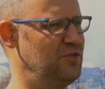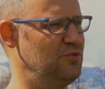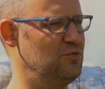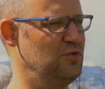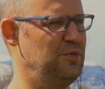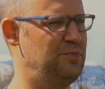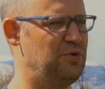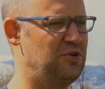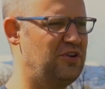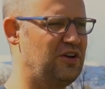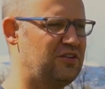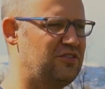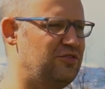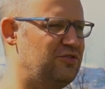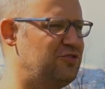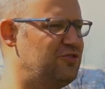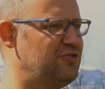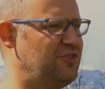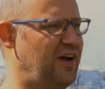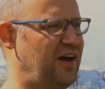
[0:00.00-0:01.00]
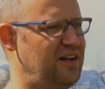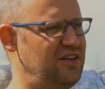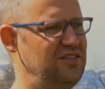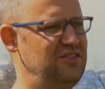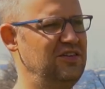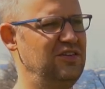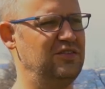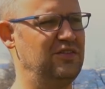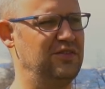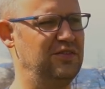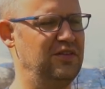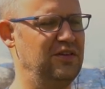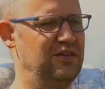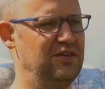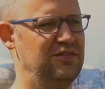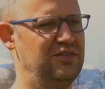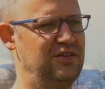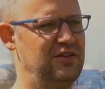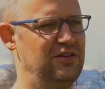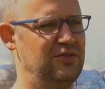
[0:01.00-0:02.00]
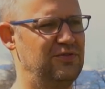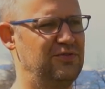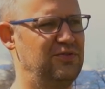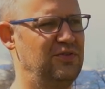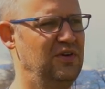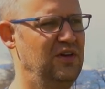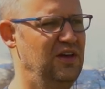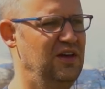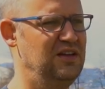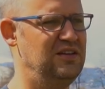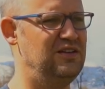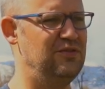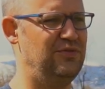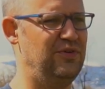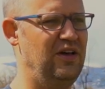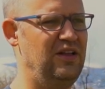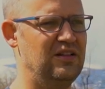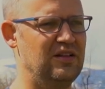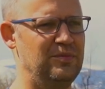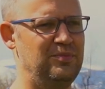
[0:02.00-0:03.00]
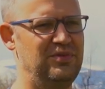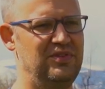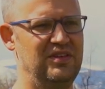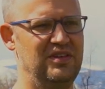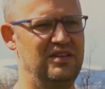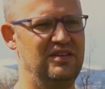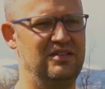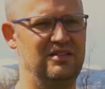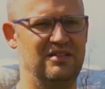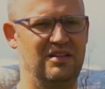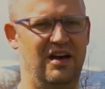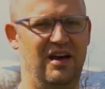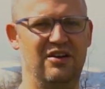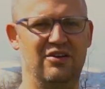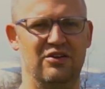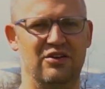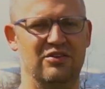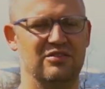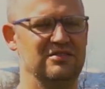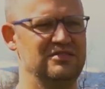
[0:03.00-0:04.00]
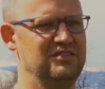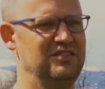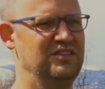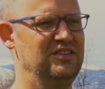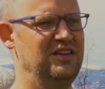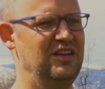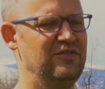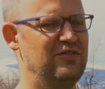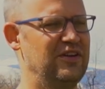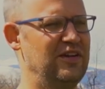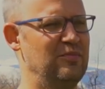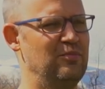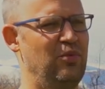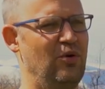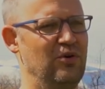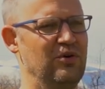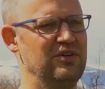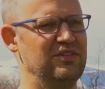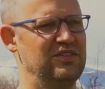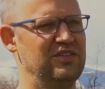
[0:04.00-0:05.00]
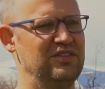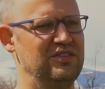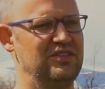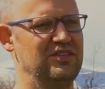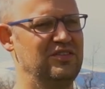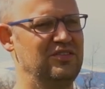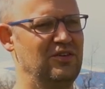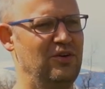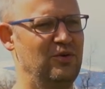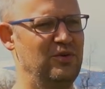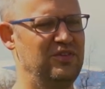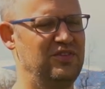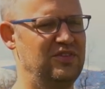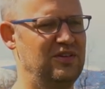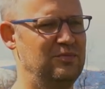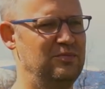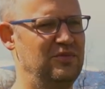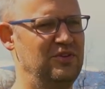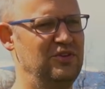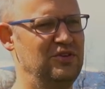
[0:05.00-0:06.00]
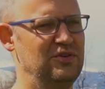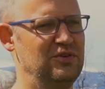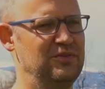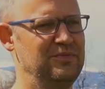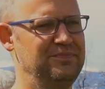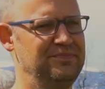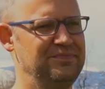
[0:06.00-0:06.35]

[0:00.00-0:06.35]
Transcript: reproductive strategies and things that have developed that, I don't know, you never get bored. There's just always something new.